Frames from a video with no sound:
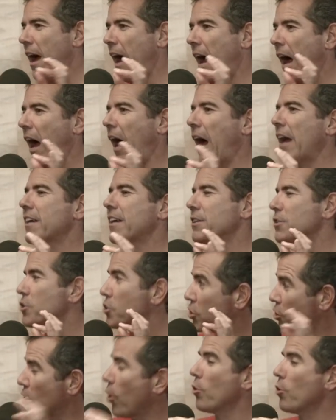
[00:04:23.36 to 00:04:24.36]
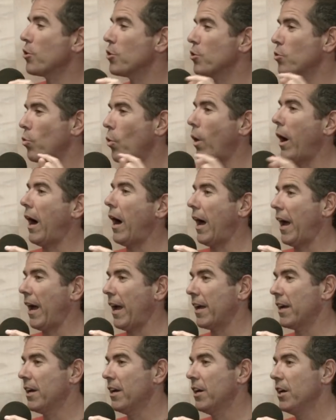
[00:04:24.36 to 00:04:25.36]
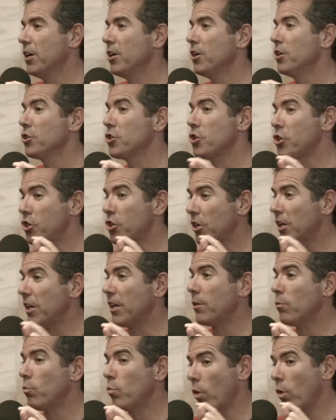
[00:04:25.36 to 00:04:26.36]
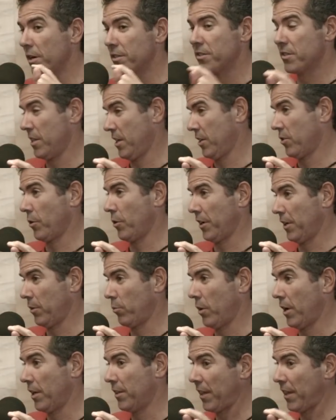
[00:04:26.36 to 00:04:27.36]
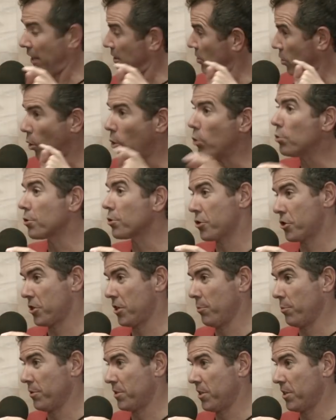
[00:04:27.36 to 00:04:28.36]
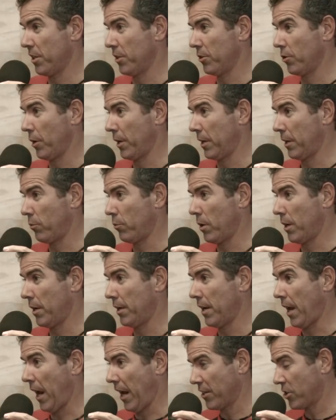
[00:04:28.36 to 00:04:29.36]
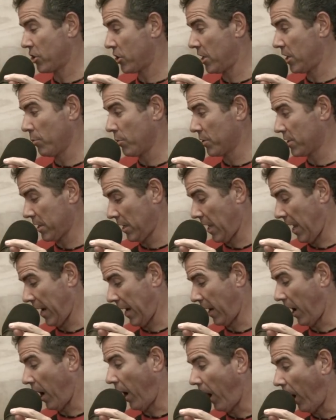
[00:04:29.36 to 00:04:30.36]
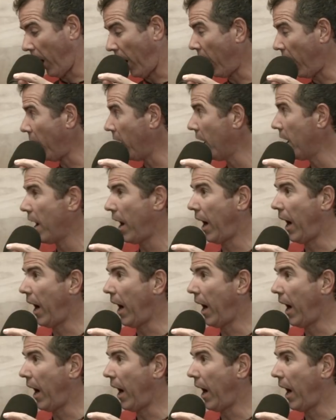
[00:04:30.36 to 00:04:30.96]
I can show you why she was the anointed one. They told her she was the anointed one, and she was like, huh?